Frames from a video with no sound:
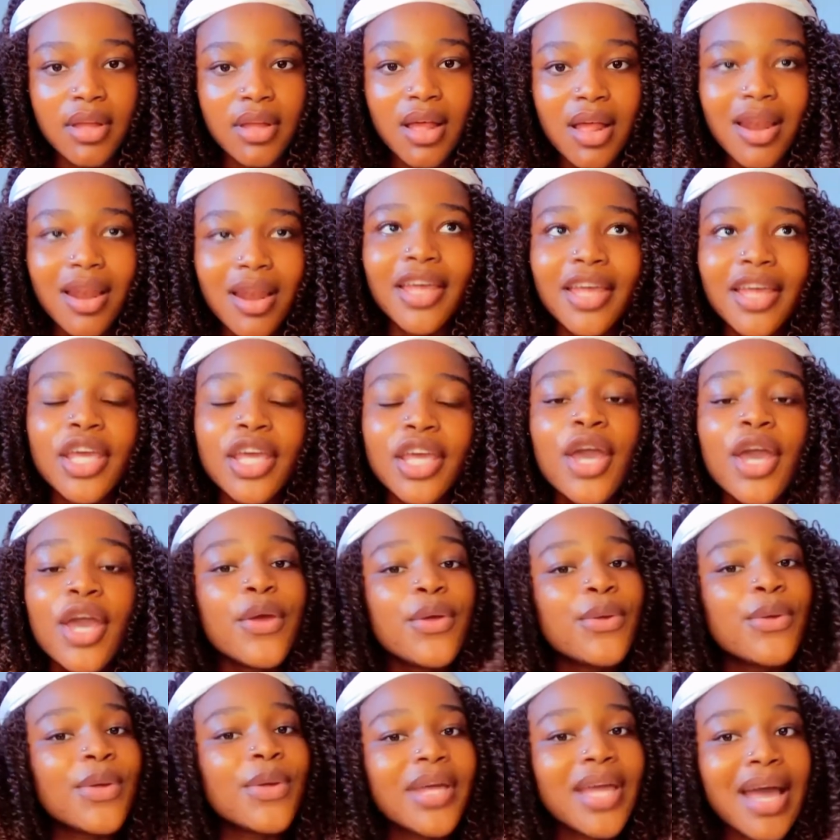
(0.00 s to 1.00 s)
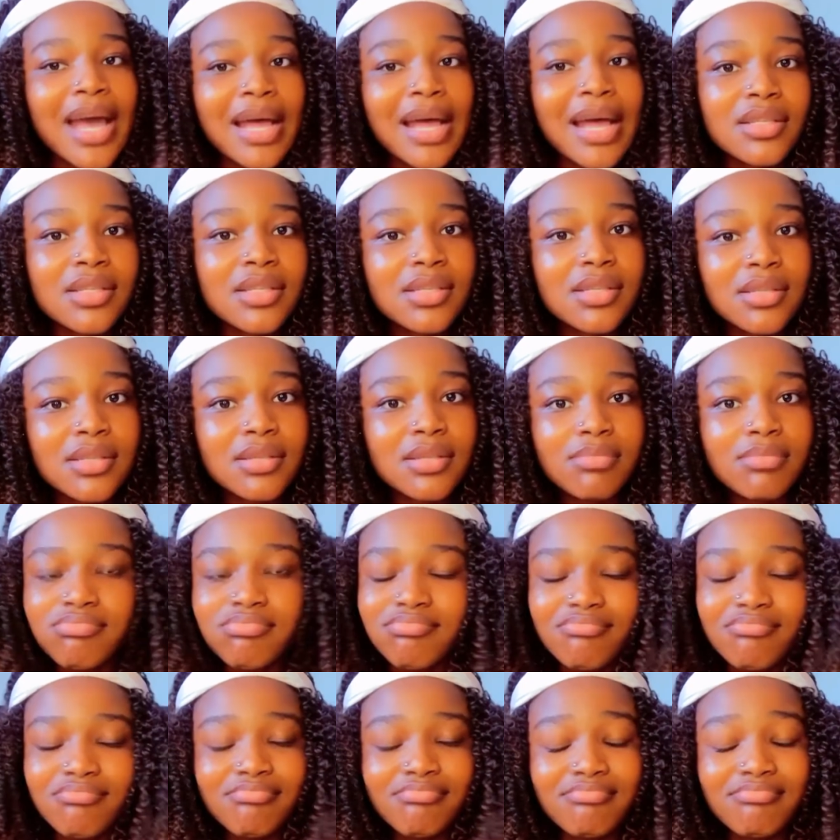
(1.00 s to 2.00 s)
Like you can't
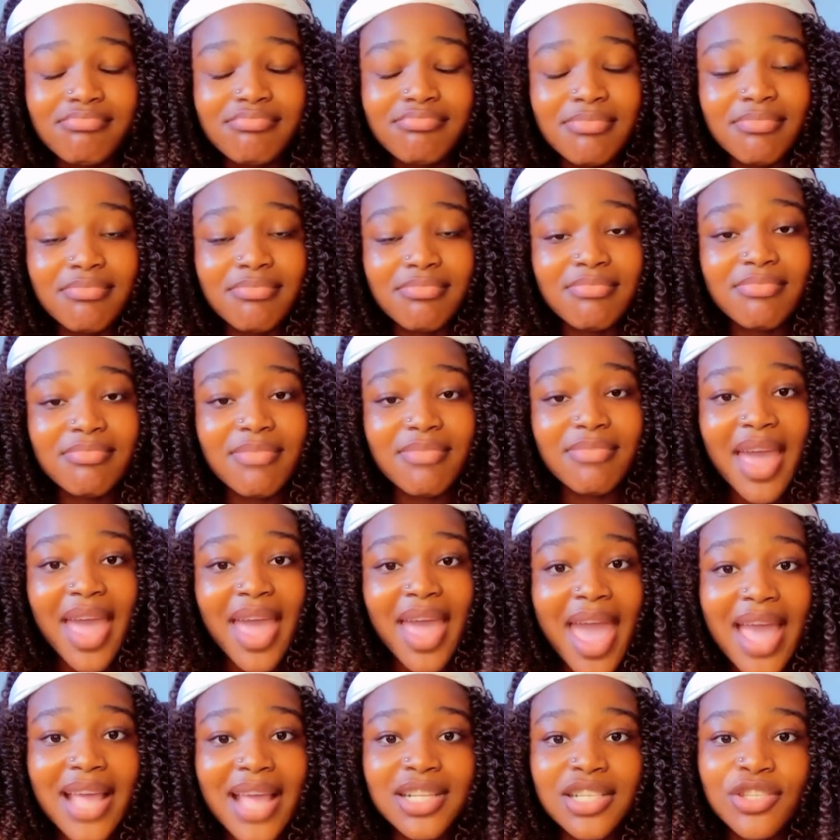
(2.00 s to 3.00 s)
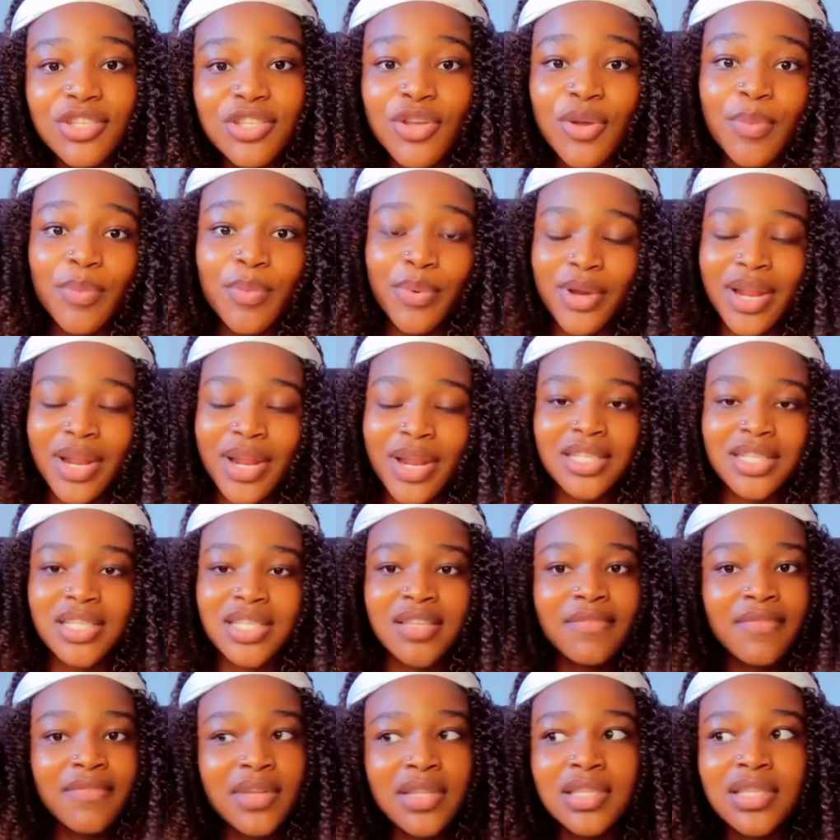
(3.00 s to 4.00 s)
hurt your
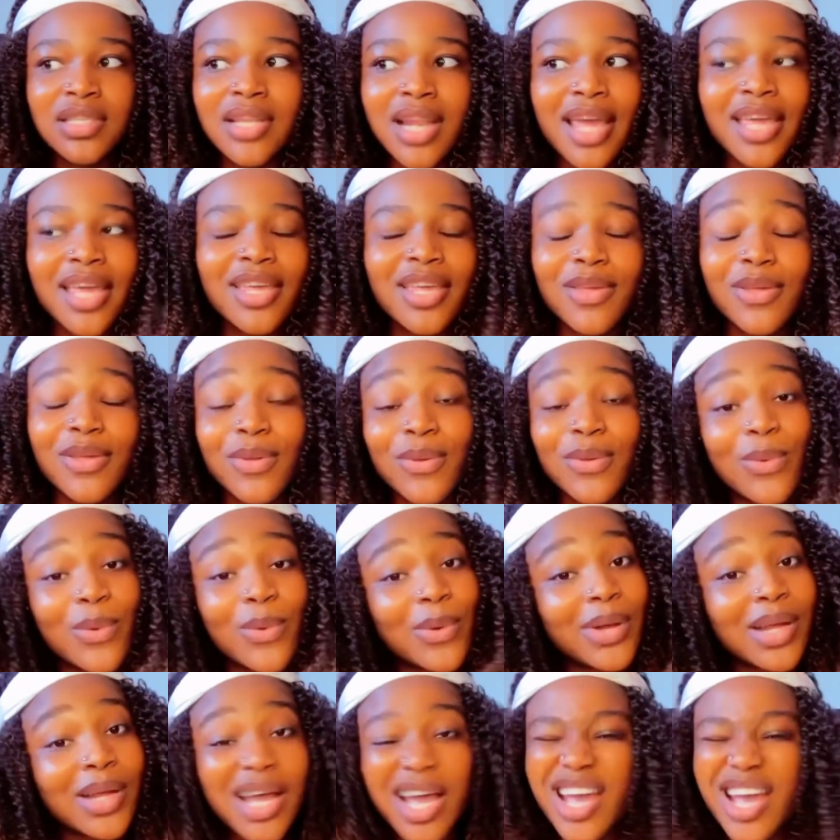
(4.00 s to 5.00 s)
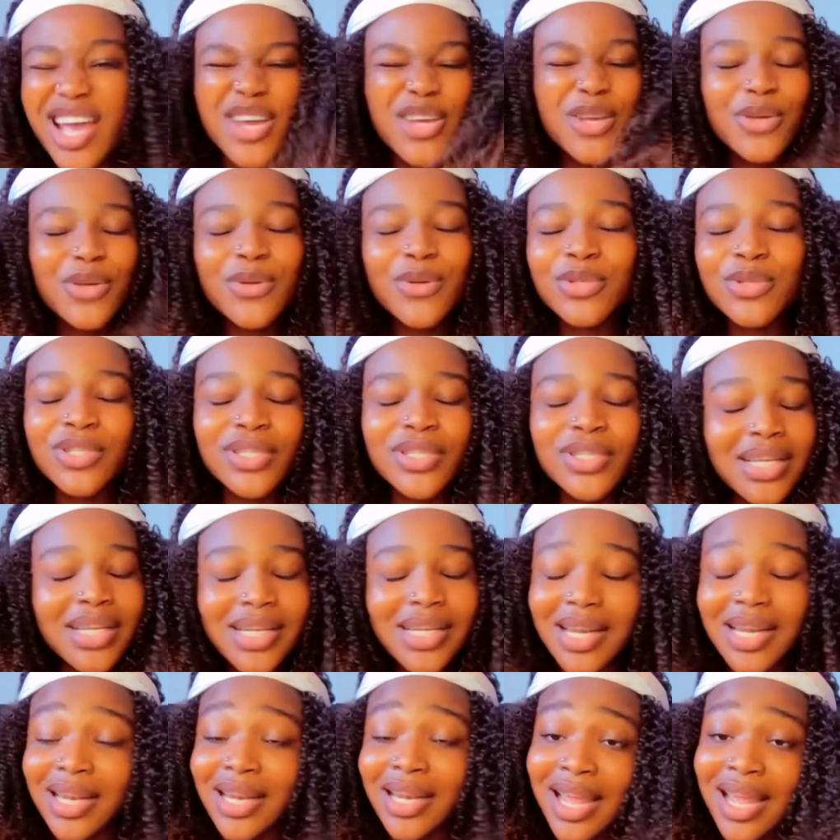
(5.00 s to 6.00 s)
productivity, like you
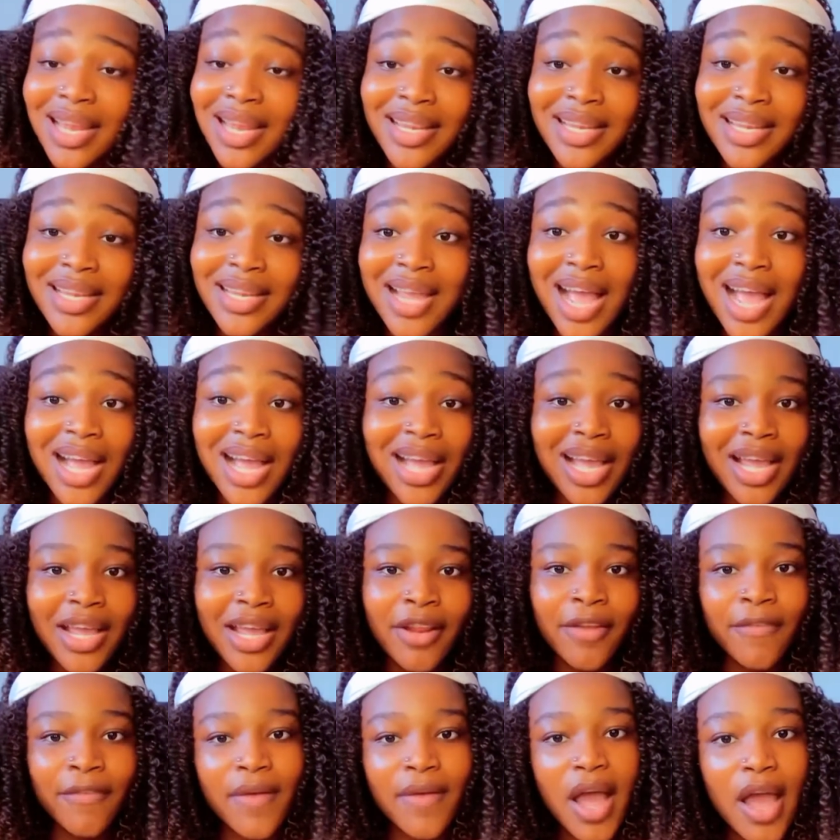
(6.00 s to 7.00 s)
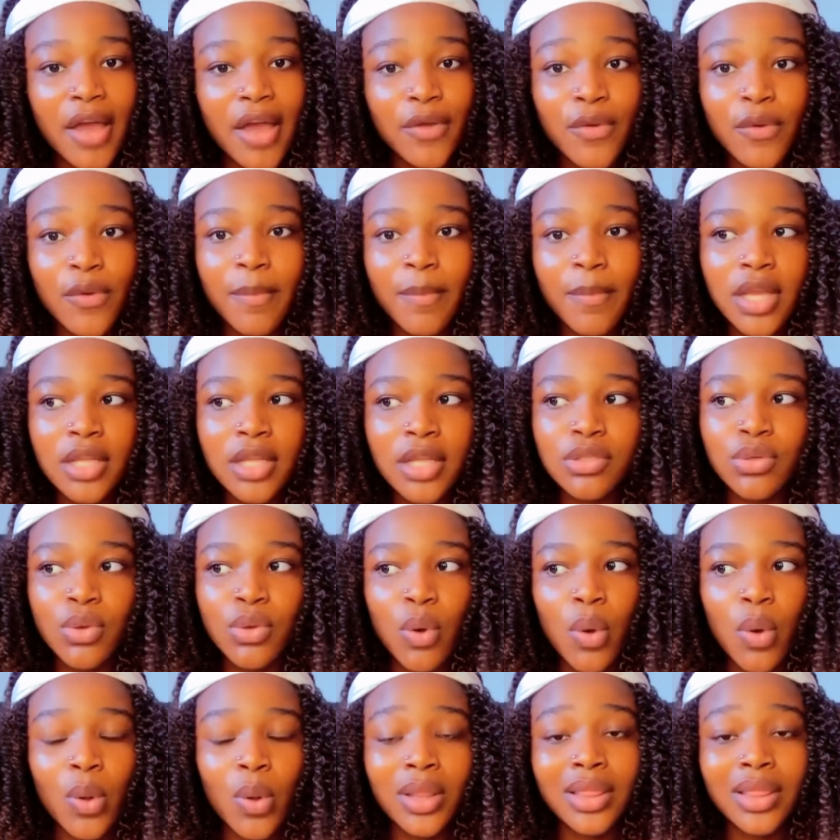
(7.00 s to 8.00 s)
shouldn't let that kind of argument
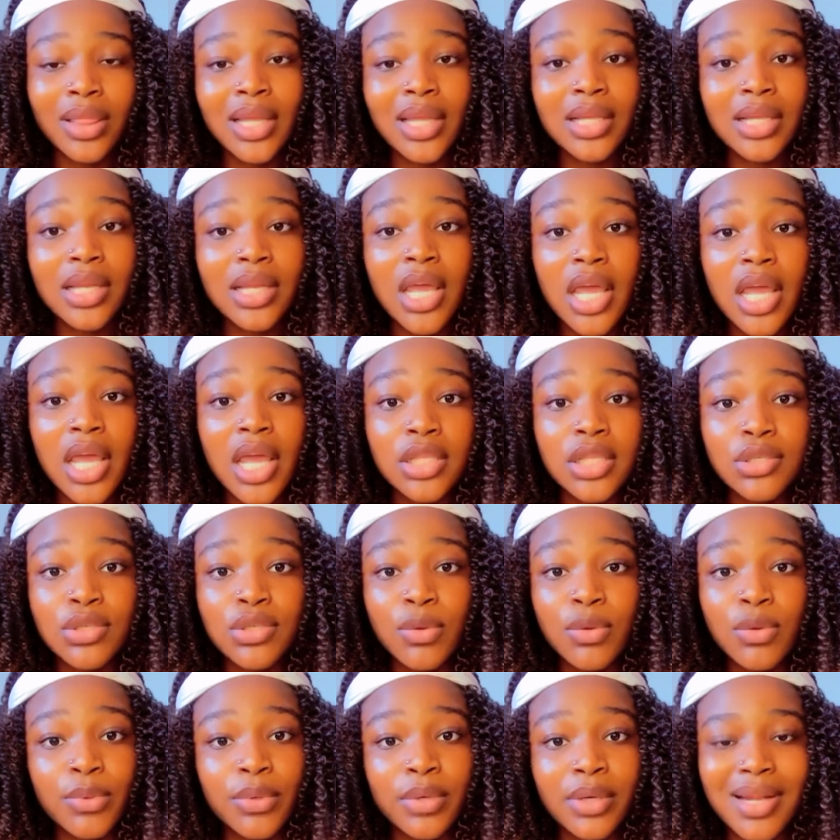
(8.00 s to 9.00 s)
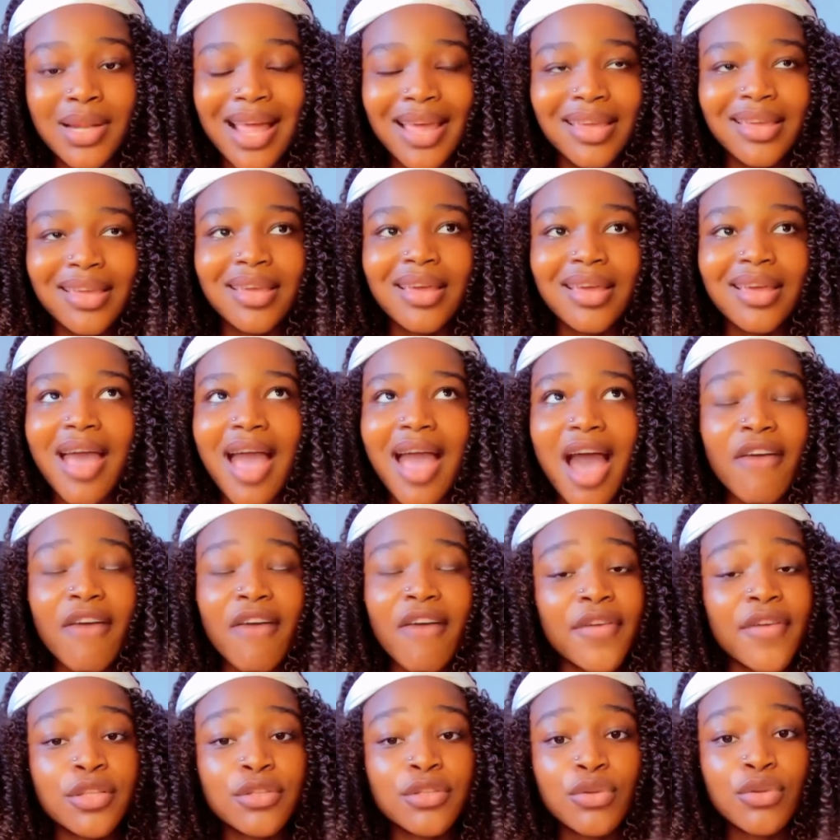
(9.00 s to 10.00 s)
or thing hurt your
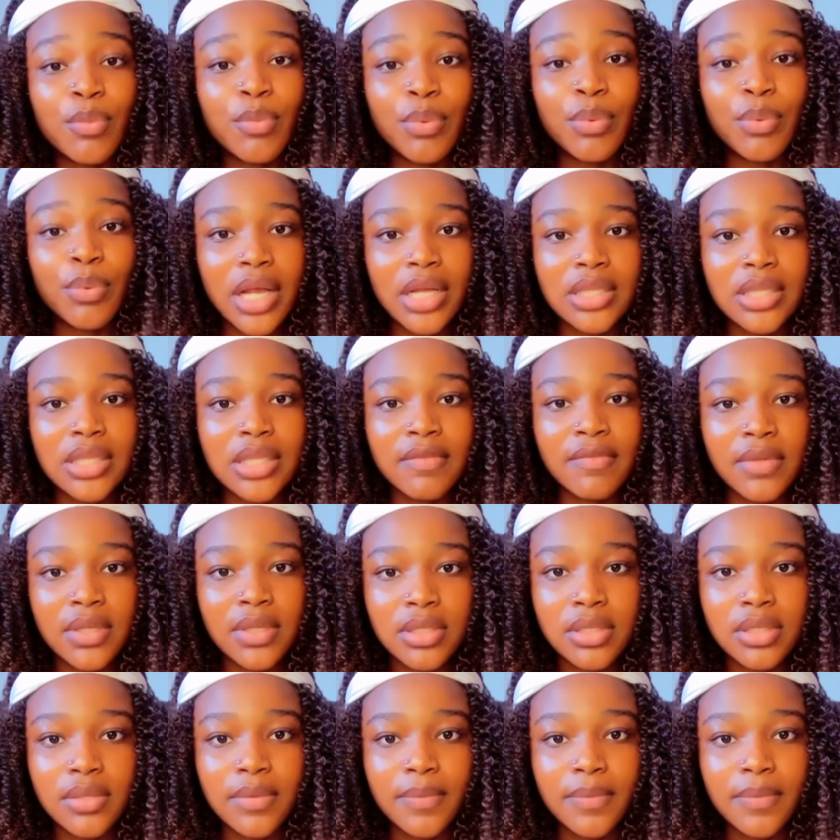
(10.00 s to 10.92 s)
affect your productivity.